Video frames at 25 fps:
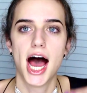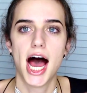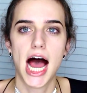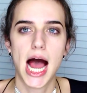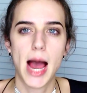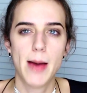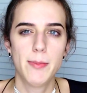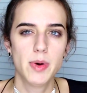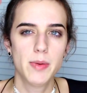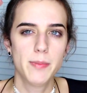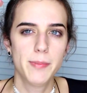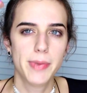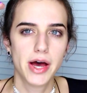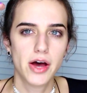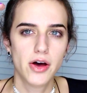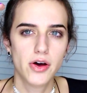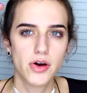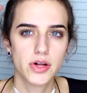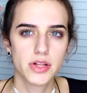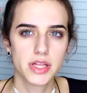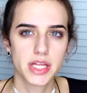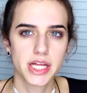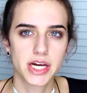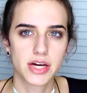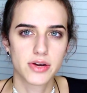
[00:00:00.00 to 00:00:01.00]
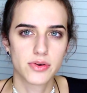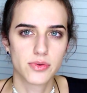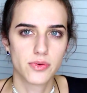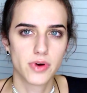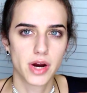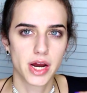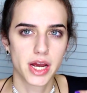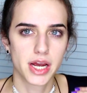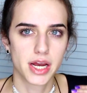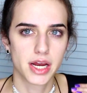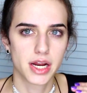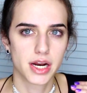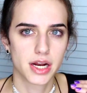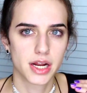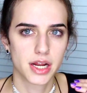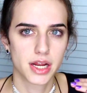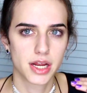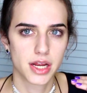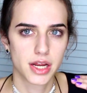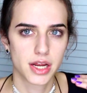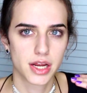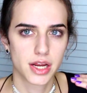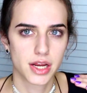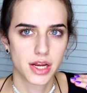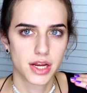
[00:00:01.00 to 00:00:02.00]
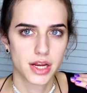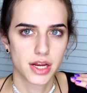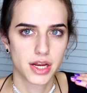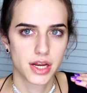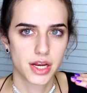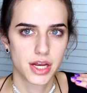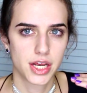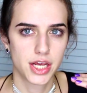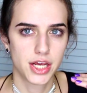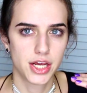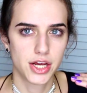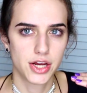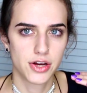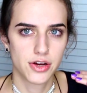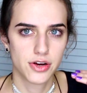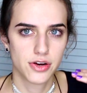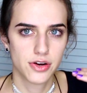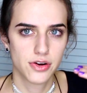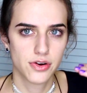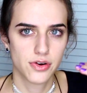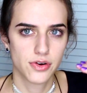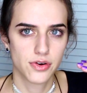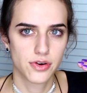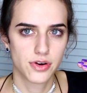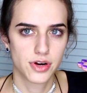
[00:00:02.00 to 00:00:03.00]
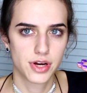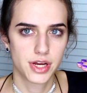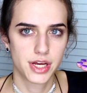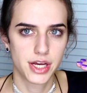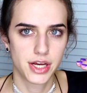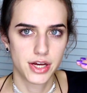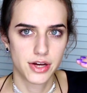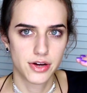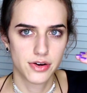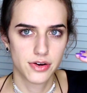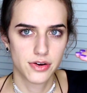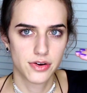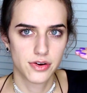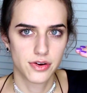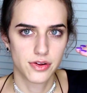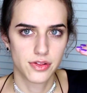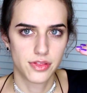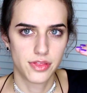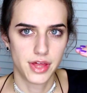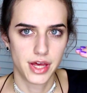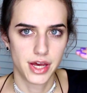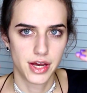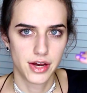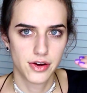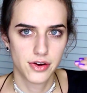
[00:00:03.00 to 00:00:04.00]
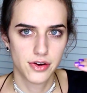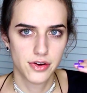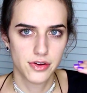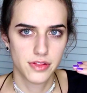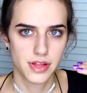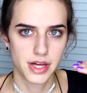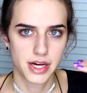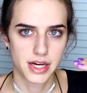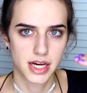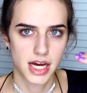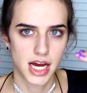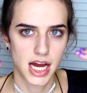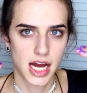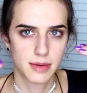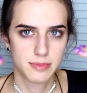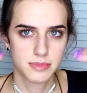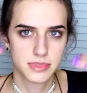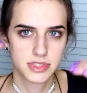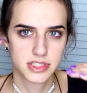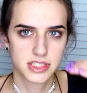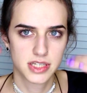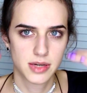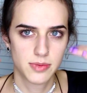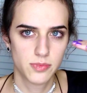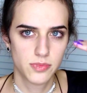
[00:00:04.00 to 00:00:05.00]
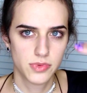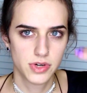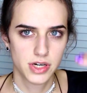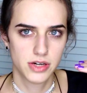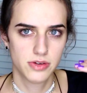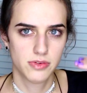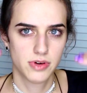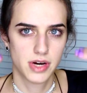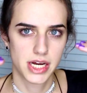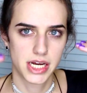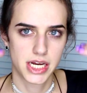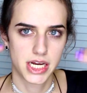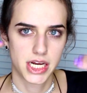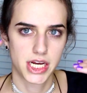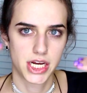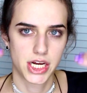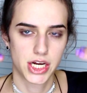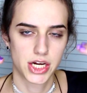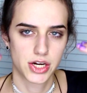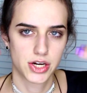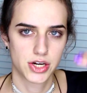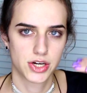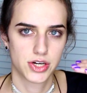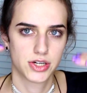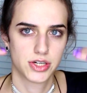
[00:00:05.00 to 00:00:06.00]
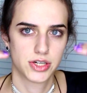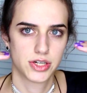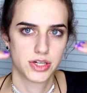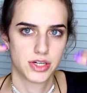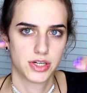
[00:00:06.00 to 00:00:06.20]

I'm about like right here or there. Like I'm somewhere right here.